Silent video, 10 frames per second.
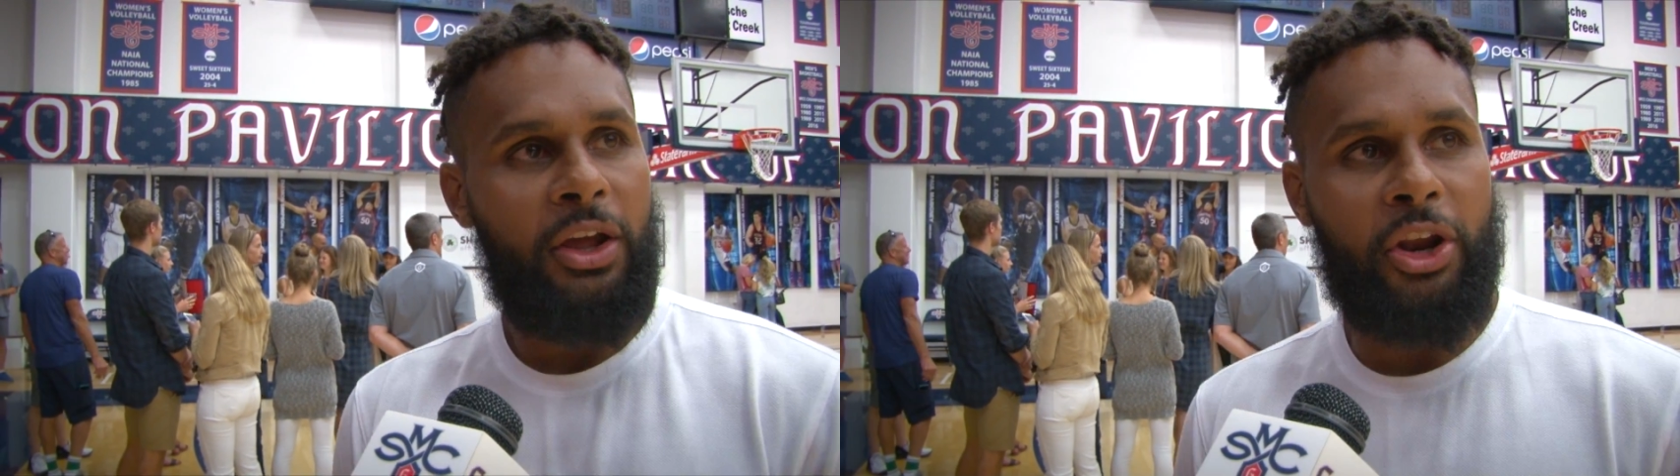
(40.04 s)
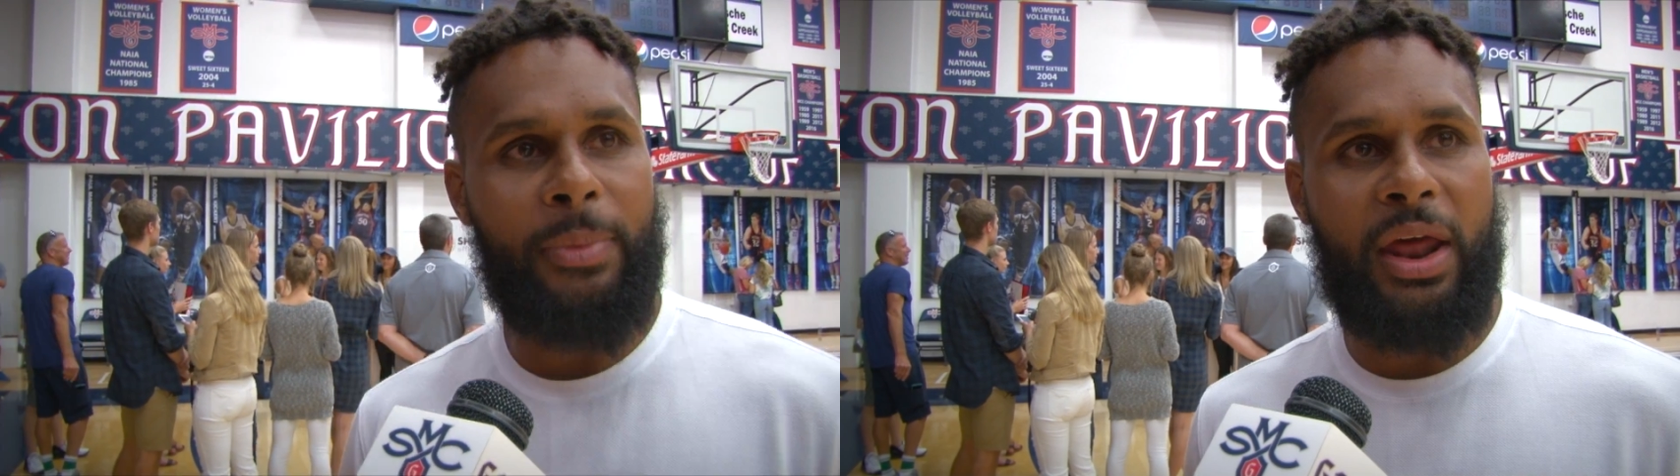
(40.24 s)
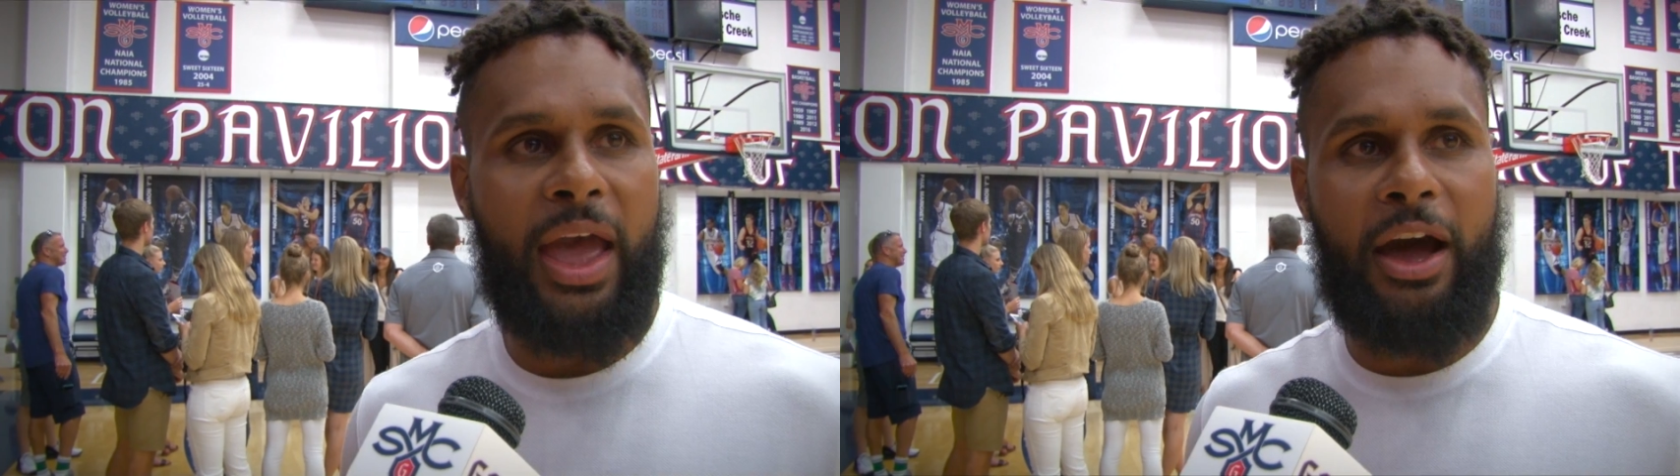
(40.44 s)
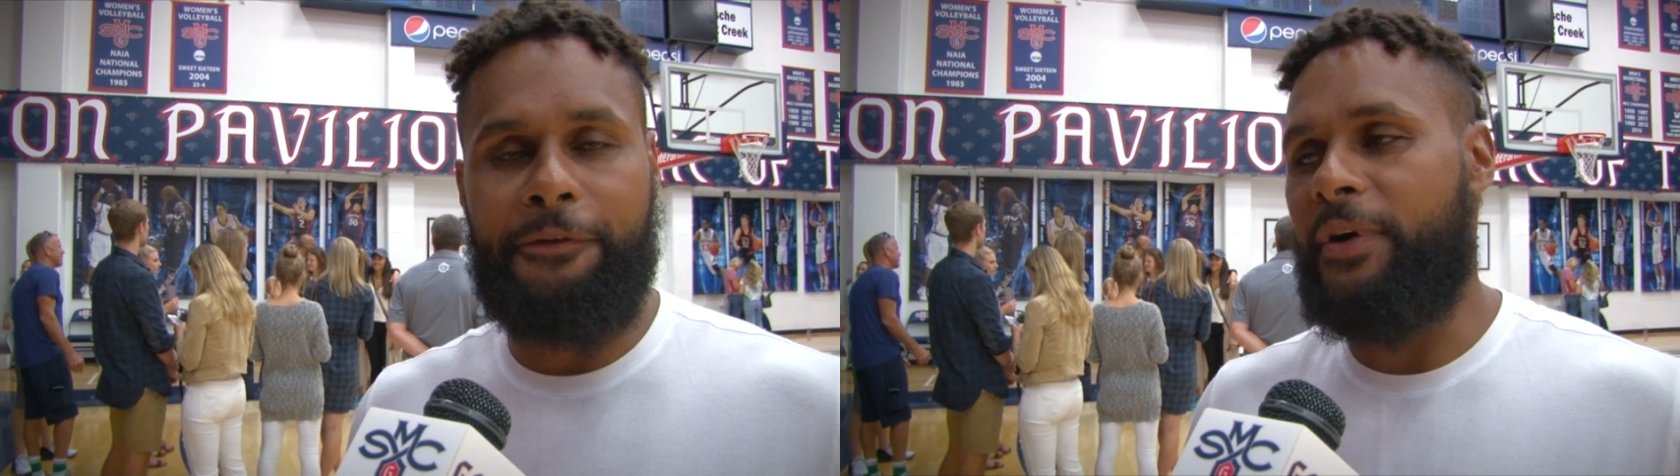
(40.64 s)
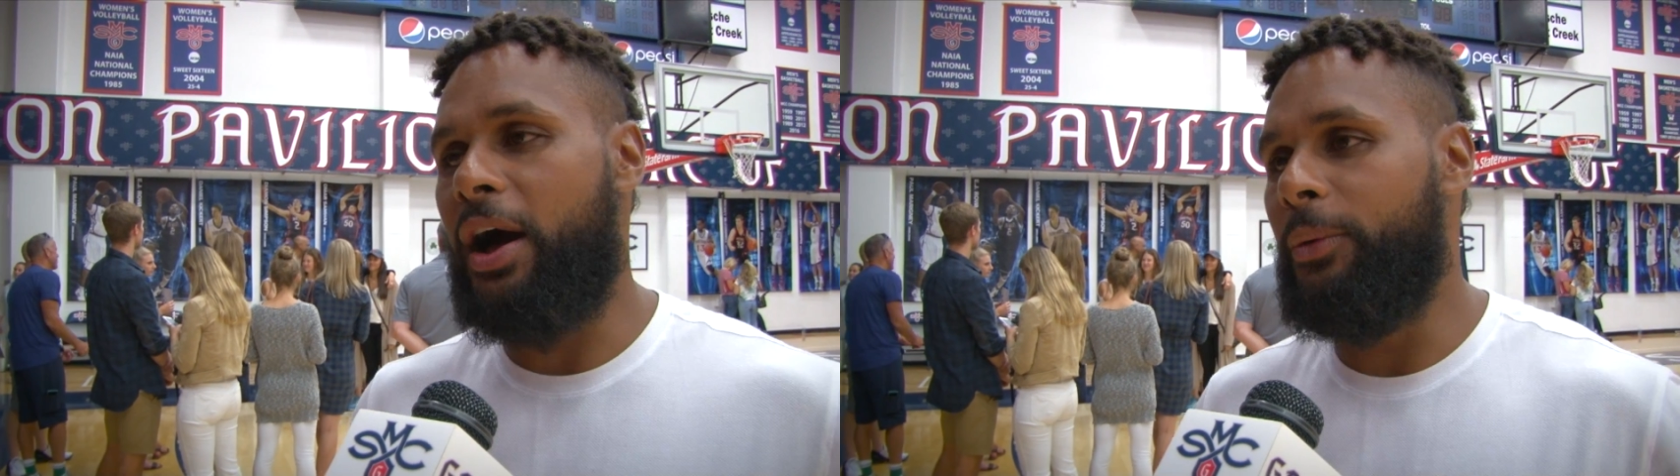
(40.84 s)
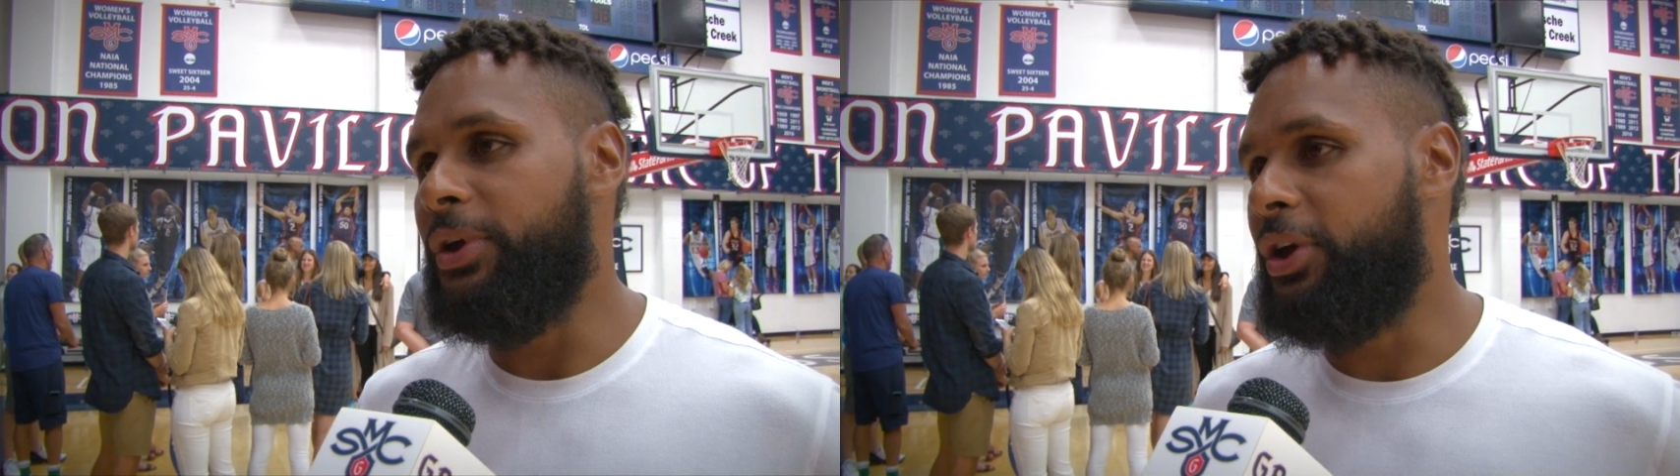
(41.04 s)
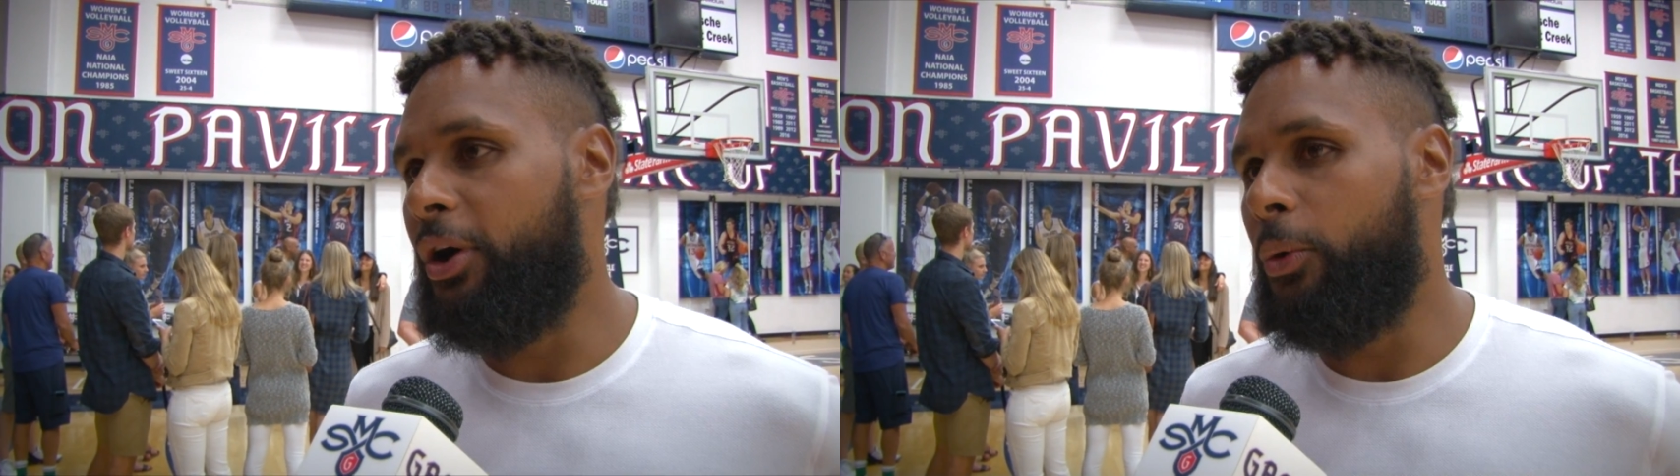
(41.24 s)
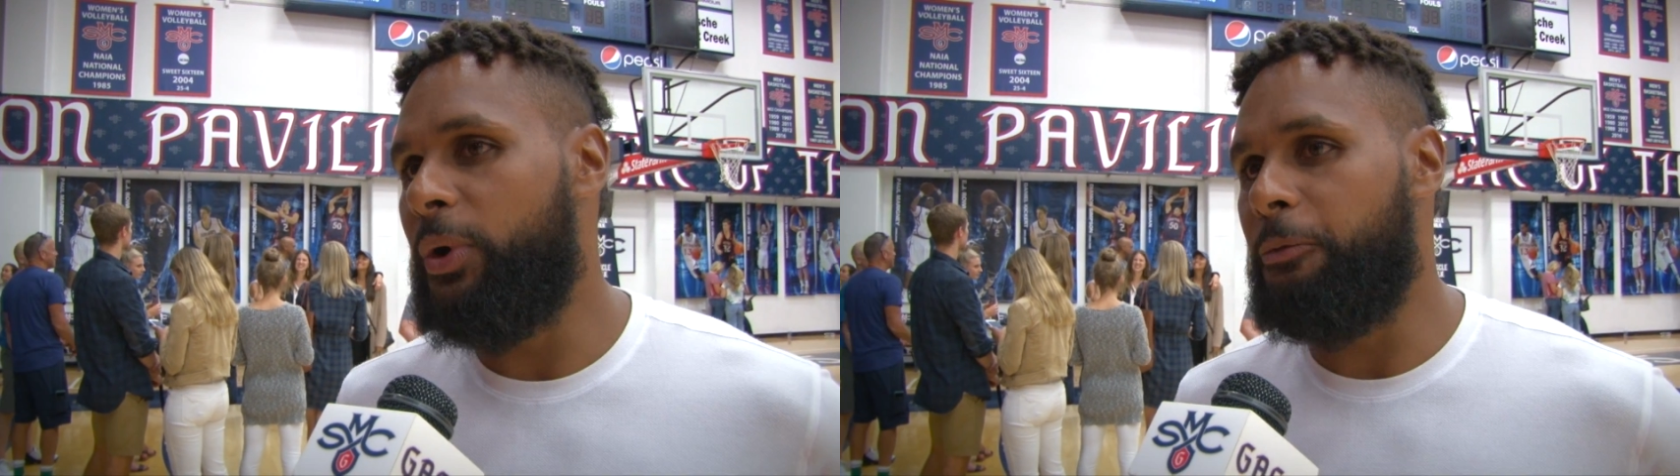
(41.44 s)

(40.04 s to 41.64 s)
no matter how far we go, we,